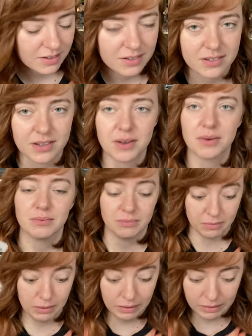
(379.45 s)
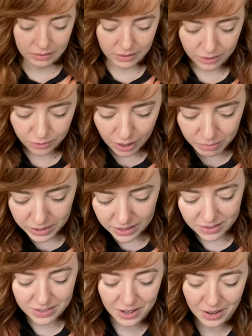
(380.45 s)
So, well, I dropped
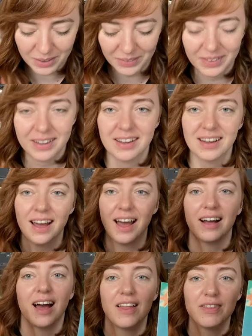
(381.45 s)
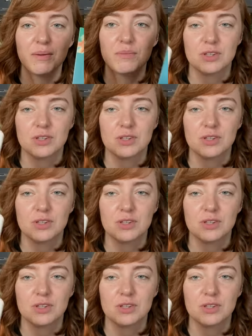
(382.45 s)
it. So I got them.